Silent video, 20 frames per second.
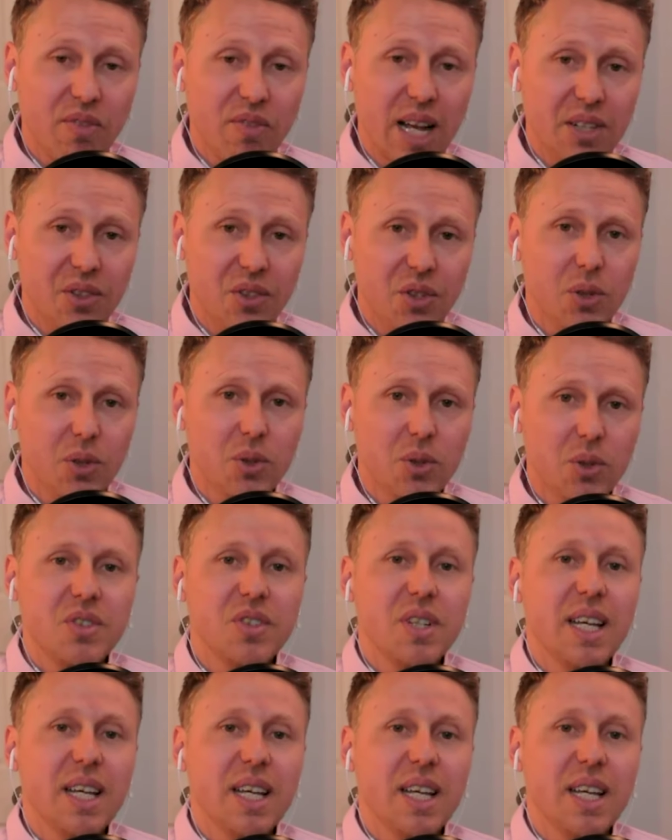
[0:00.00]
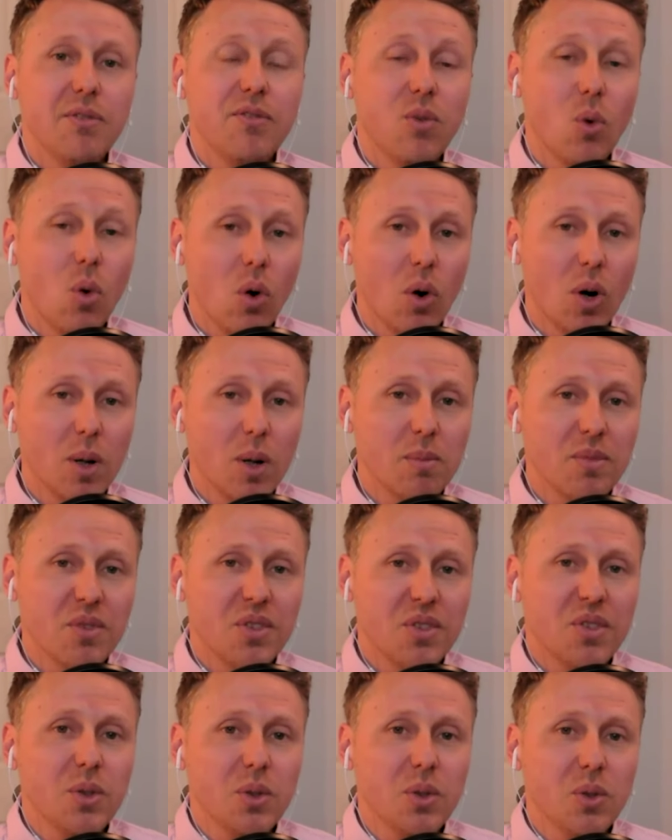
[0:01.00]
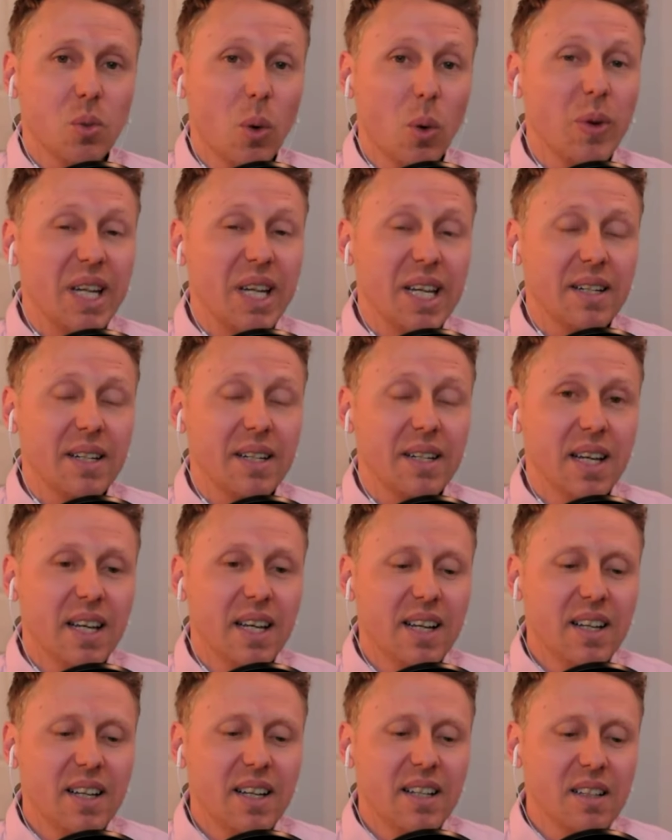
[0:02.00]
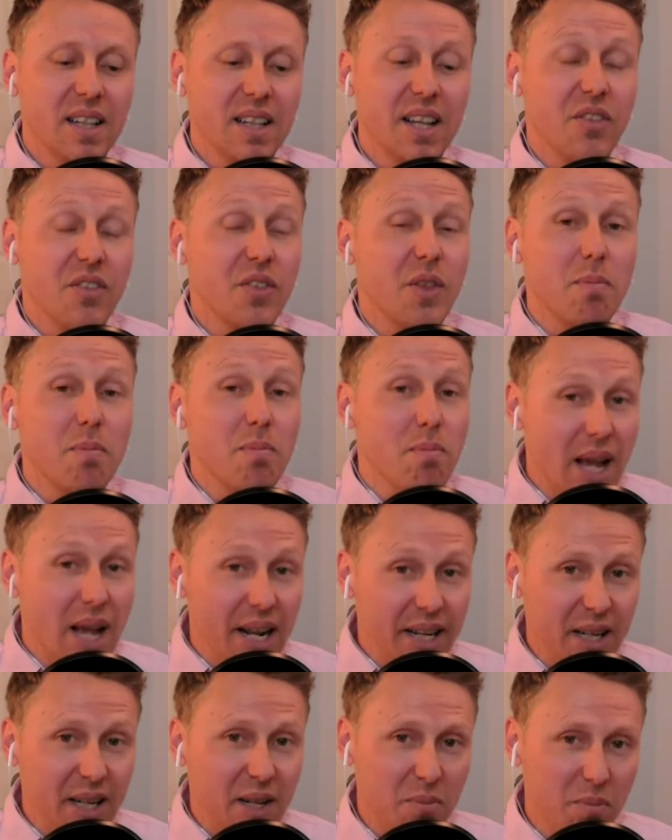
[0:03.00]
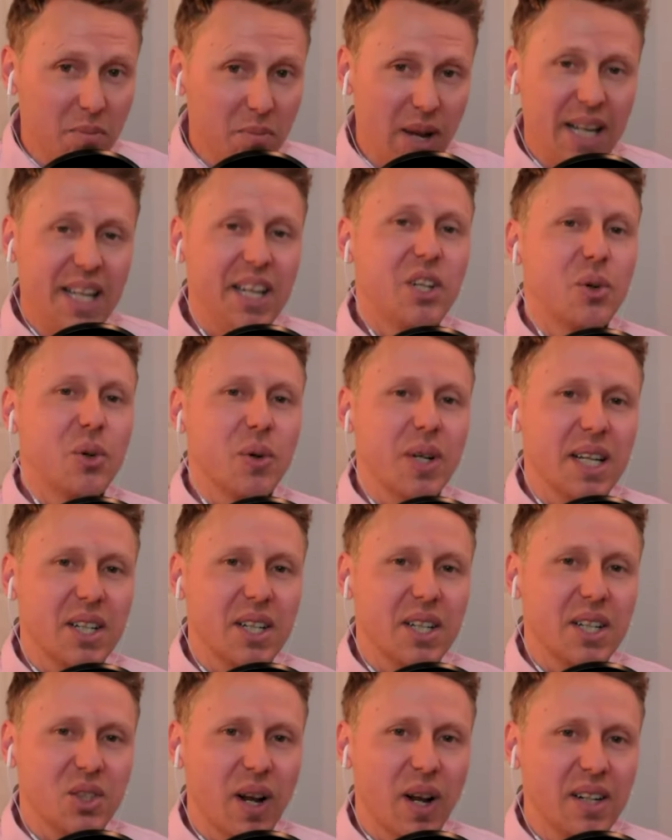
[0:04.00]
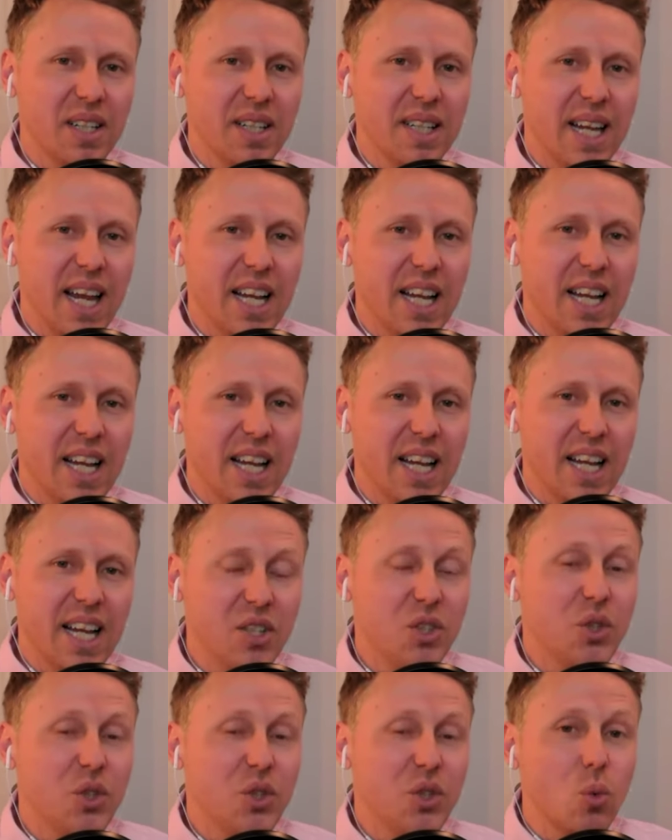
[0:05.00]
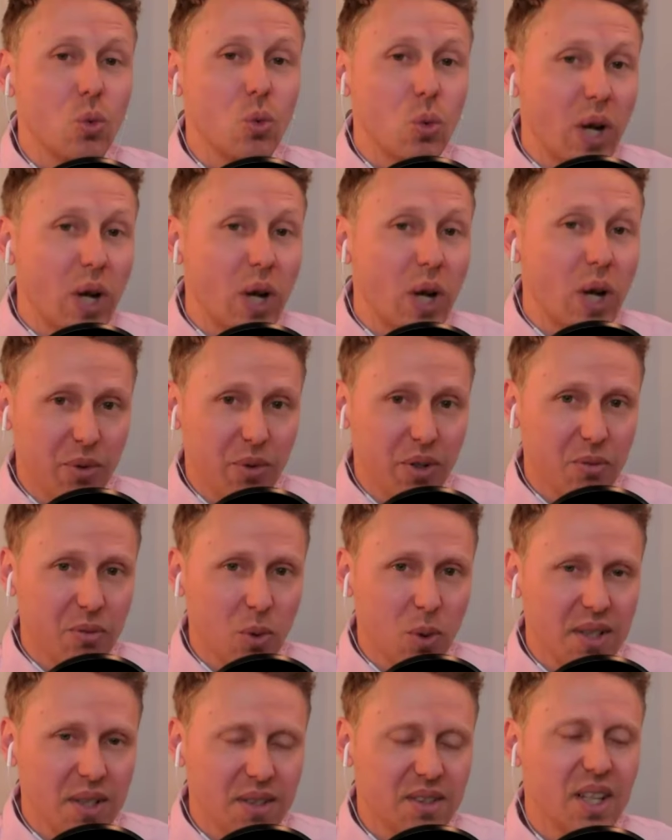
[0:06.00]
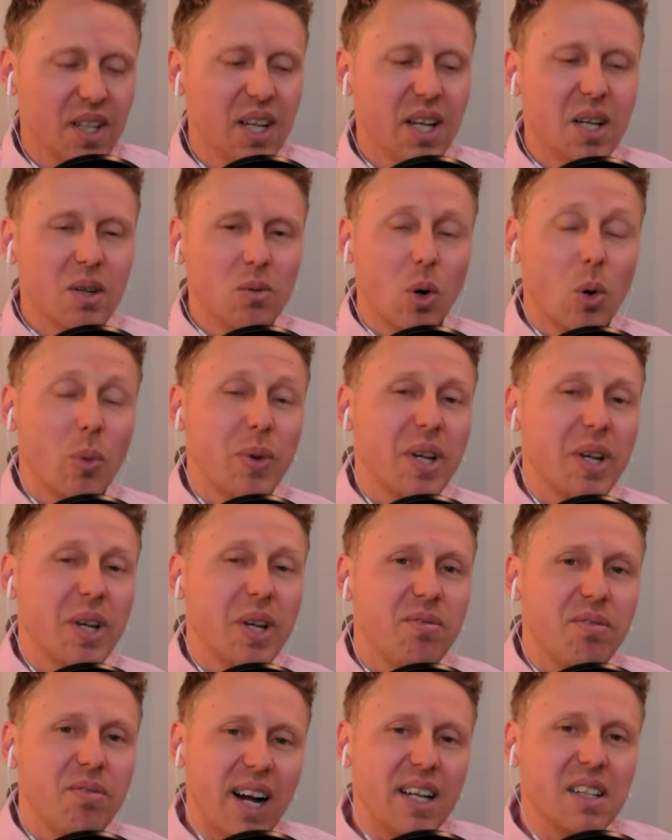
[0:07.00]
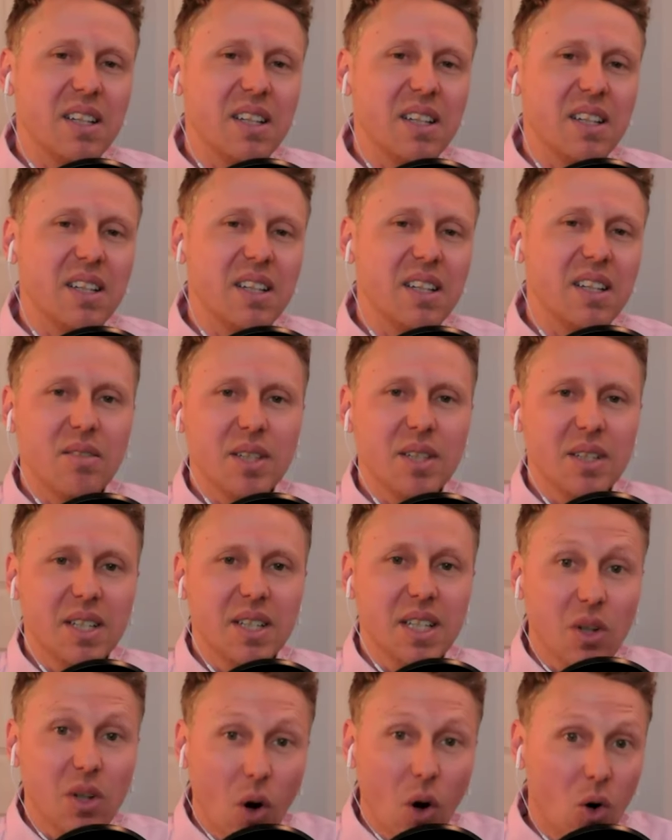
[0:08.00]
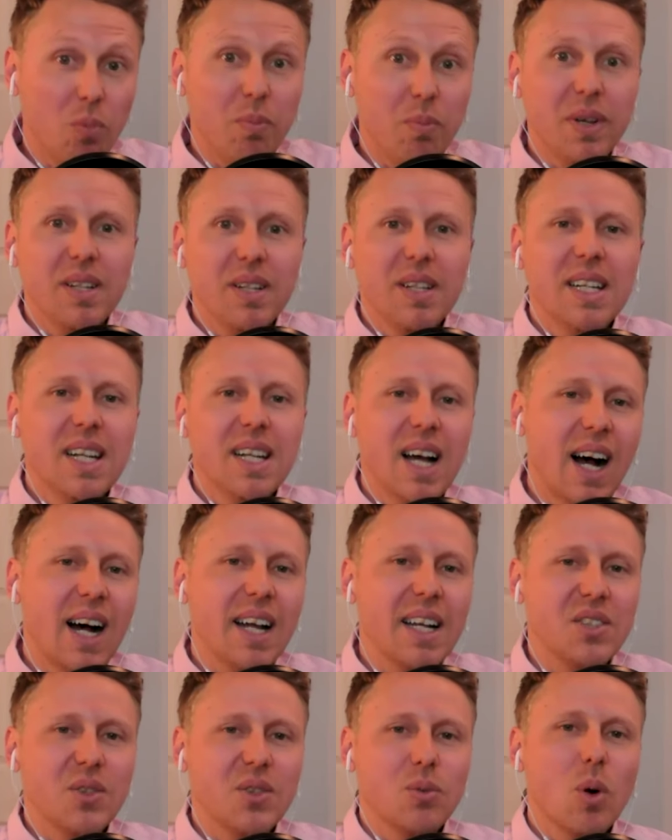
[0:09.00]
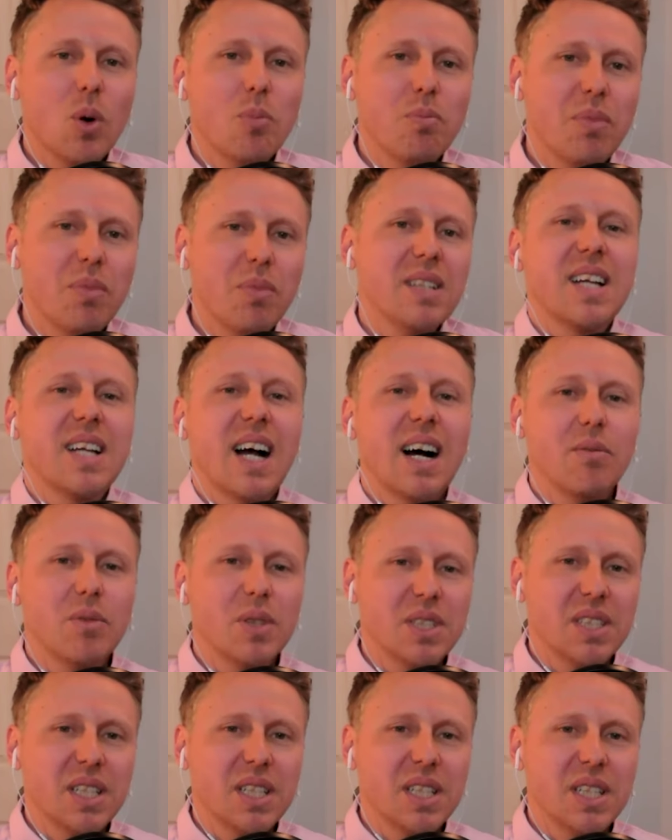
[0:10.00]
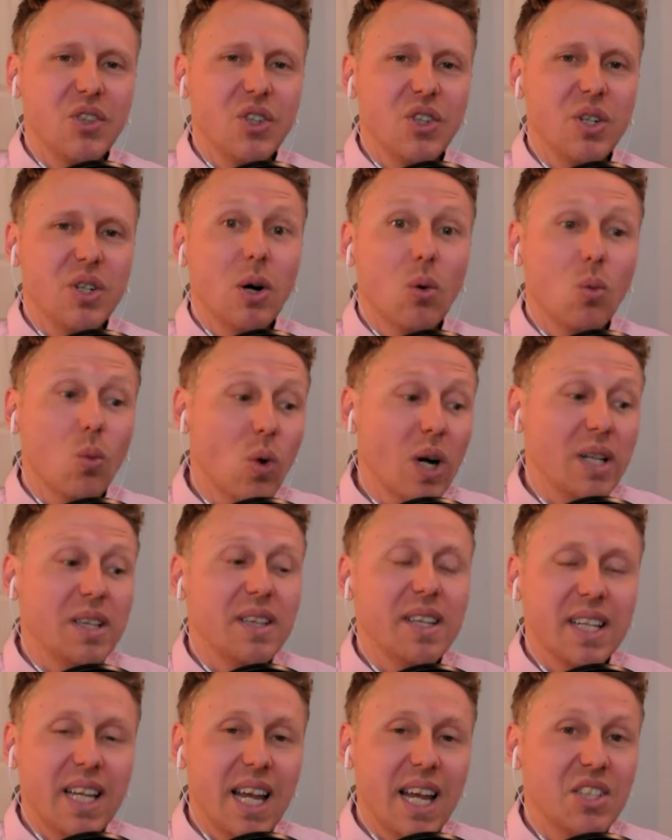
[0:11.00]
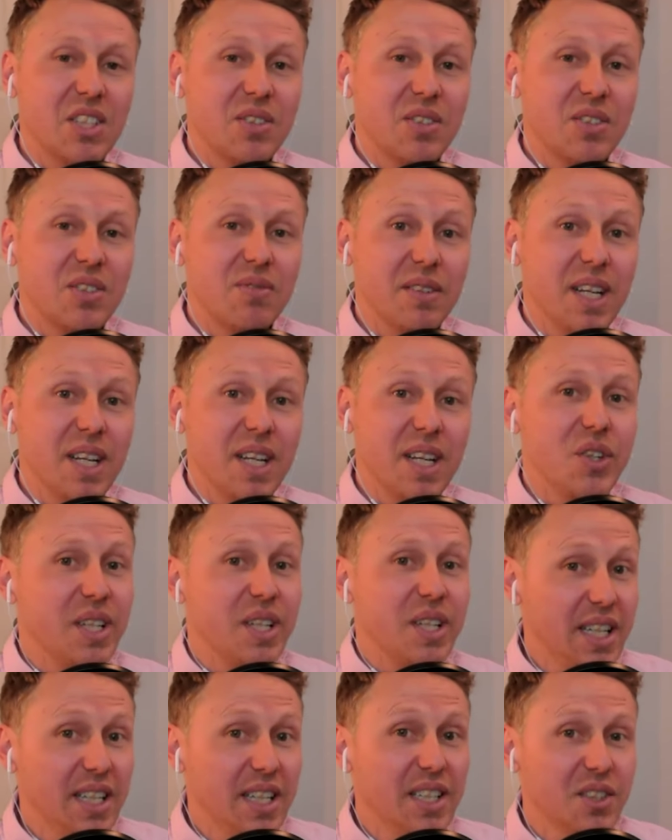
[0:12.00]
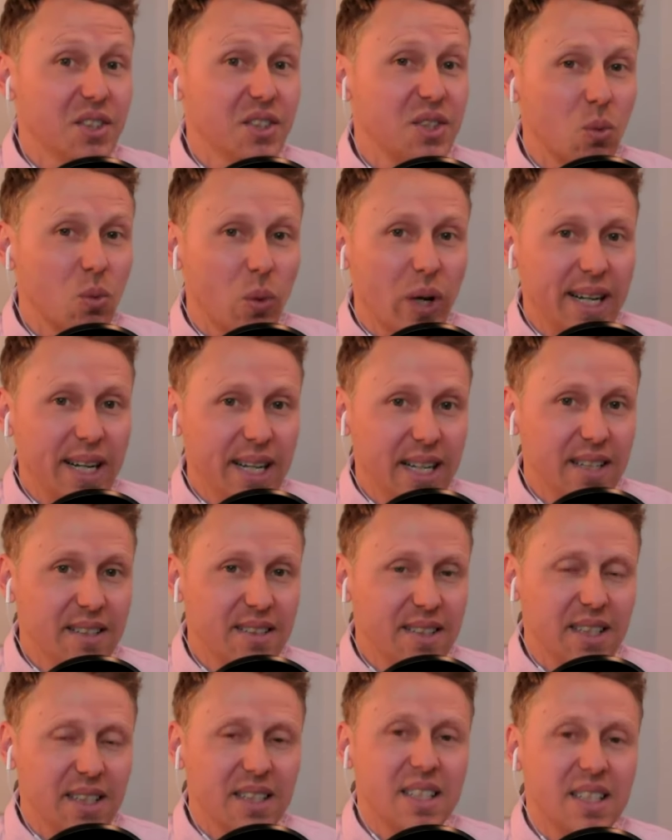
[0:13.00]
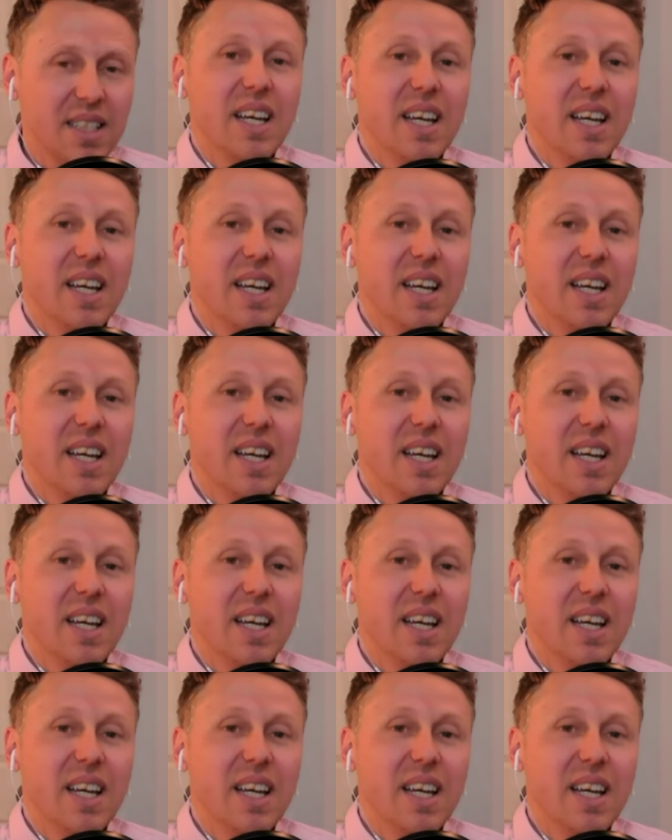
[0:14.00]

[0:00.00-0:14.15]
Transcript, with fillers: venues and forums to where we can let the many, many critics surrounding the Gates Foundation raise up their voice, where we can finally have an, an open and honest and robust conversation about what the Gates Foundation is and what it isn't